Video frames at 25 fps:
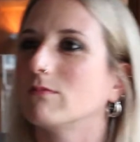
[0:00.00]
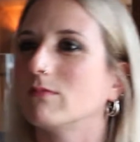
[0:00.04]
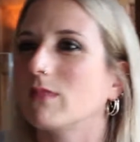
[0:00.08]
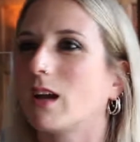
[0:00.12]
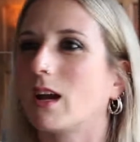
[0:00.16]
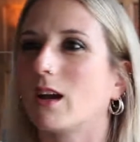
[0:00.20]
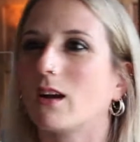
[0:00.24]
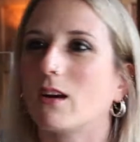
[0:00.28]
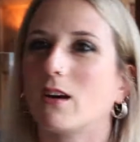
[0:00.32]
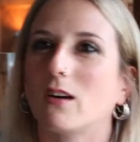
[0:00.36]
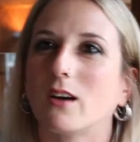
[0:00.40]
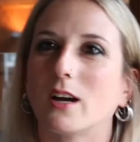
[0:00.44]

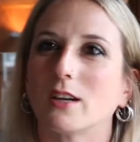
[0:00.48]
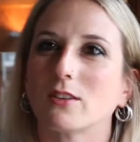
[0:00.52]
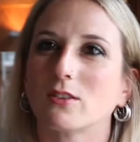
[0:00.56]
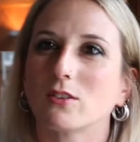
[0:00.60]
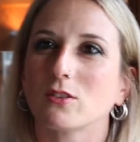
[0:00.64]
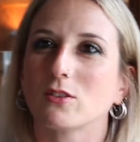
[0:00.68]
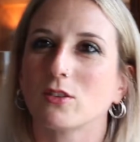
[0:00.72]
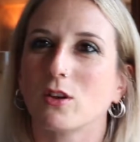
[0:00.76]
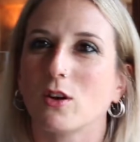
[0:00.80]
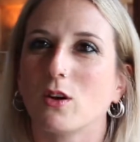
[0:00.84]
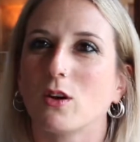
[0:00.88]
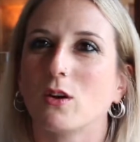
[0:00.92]
"Oh, I
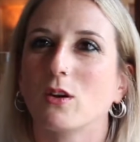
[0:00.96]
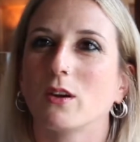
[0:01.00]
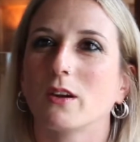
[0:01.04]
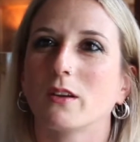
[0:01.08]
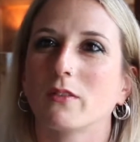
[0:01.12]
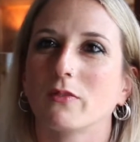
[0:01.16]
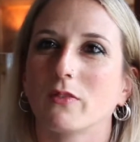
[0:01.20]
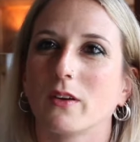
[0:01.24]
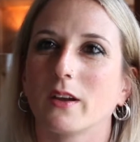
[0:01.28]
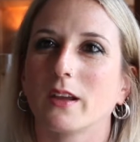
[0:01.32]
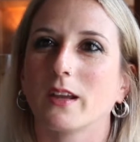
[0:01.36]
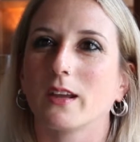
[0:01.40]
don't know
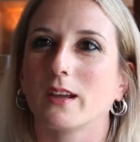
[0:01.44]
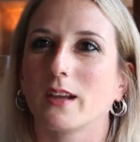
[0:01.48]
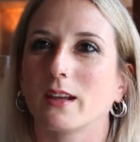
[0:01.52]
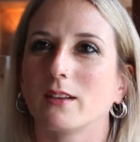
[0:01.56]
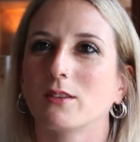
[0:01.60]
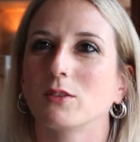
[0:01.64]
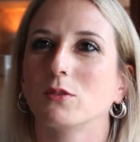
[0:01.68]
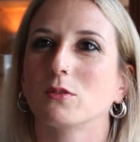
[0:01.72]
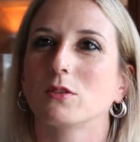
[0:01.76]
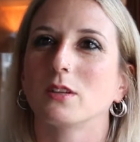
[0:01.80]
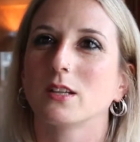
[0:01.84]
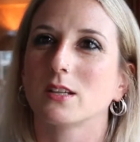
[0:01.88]
if I can
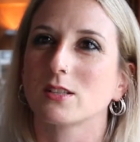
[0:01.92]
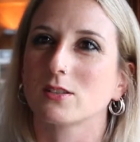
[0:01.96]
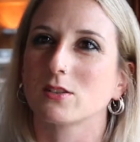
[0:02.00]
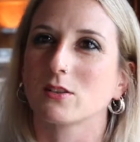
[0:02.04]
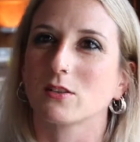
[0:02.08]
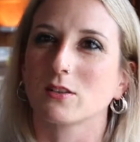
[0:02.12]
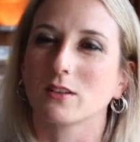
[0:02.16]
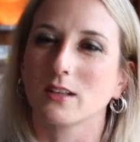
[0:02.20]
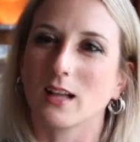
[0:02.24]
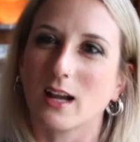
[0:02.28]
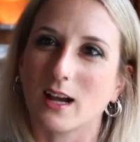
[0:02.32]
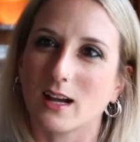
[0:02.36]
do this
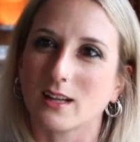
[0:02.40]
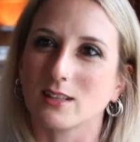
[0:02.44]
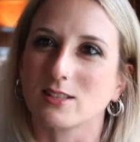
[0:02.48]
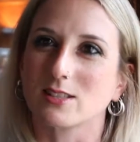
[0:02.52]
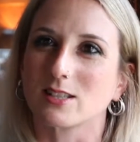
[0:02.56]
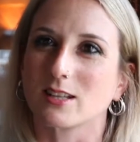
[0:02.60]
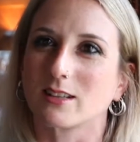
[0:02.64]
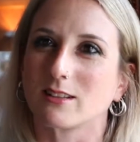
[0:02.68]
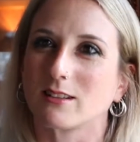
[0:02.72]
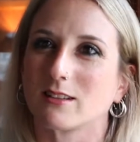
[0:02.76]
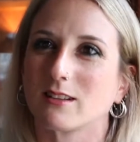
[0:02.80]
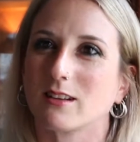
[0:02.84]
or that."
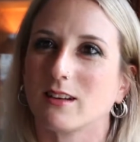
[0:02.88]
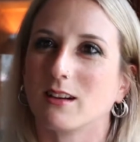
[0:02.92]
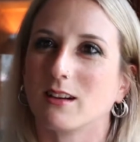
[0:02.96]
And